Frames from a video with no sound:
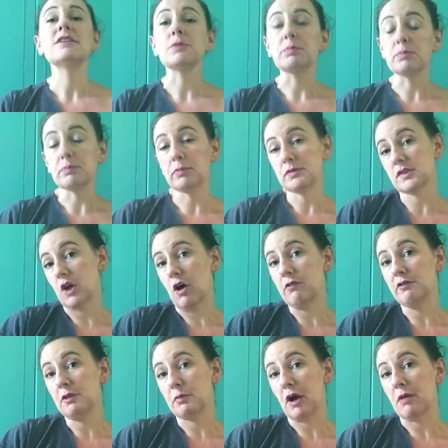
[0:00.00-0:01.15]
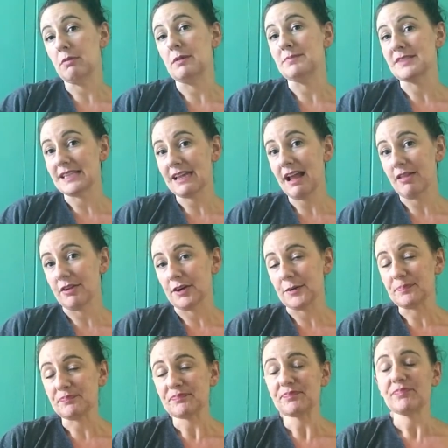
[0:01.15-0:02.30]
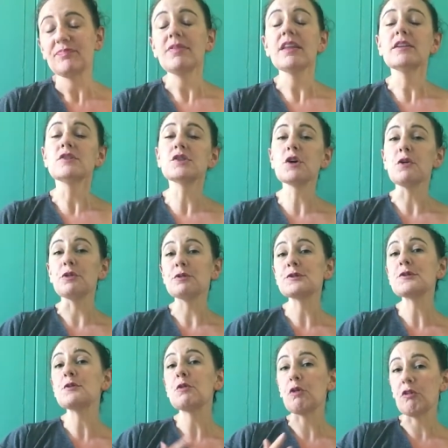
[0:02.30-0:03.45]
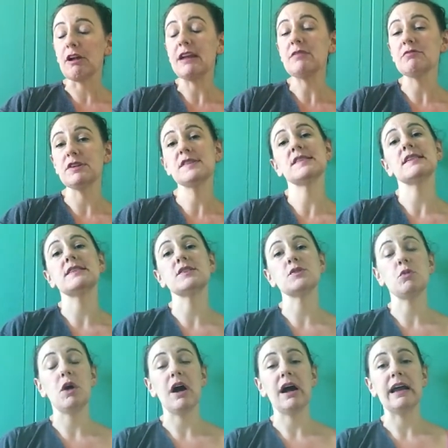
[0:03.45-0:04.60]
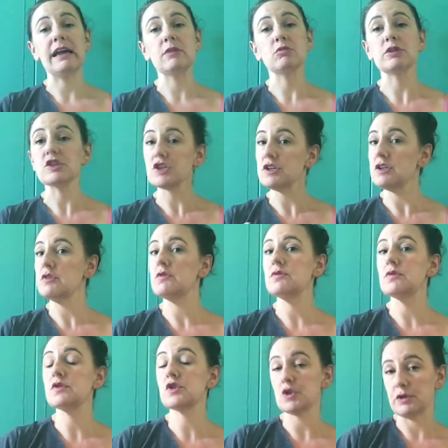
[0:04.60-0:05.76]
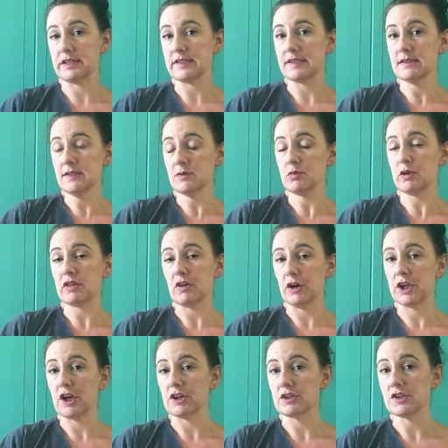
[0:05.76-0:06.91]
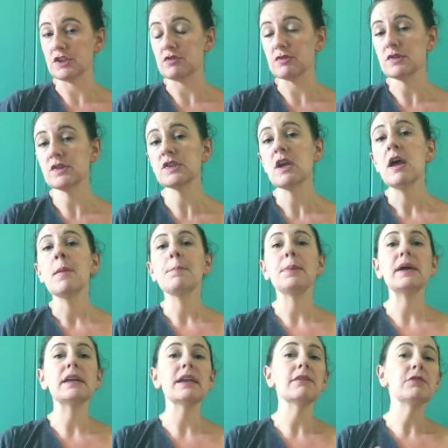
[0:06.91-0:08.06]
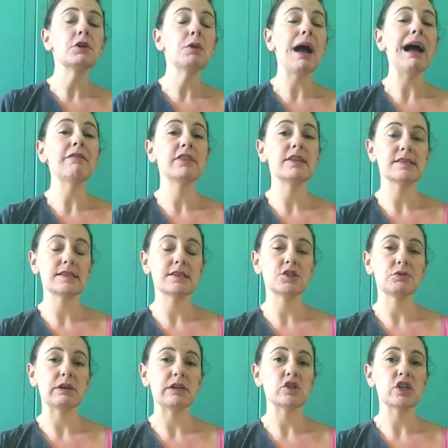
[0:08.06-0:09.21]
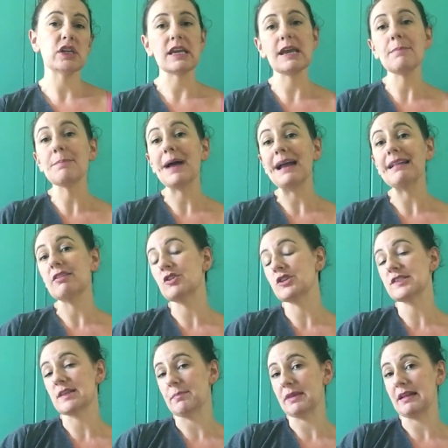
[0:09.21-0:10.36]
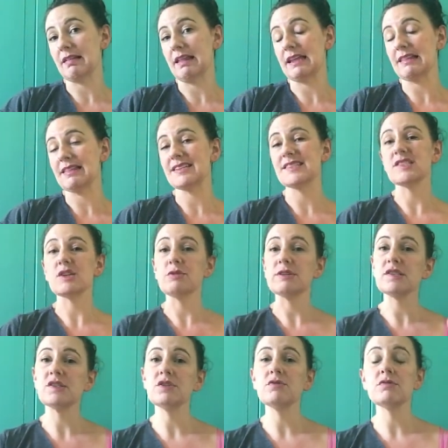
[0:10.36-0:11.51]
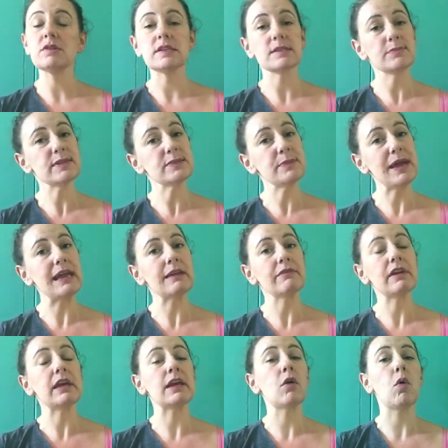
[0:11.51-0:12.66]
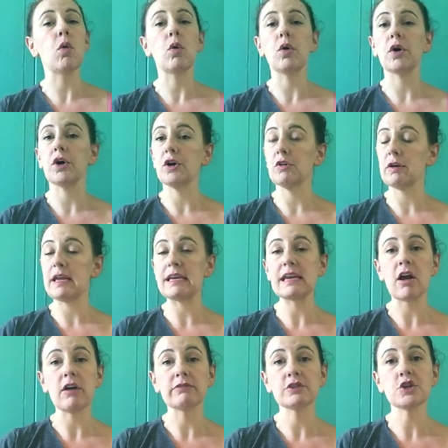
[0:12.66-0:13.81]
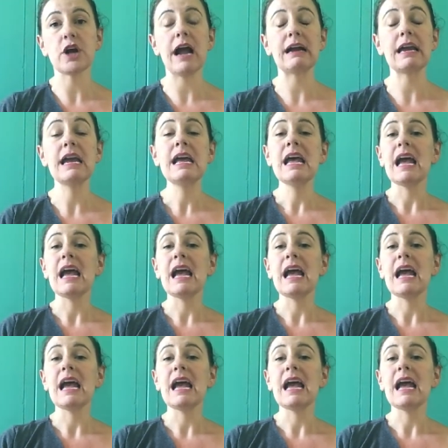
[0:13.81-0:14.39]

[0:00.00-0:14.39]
to solve the problem together. So those are great reasons why we should use choices with our young students. But if you have this situation, it might look something like this. So a student is misbehaving or getting off track,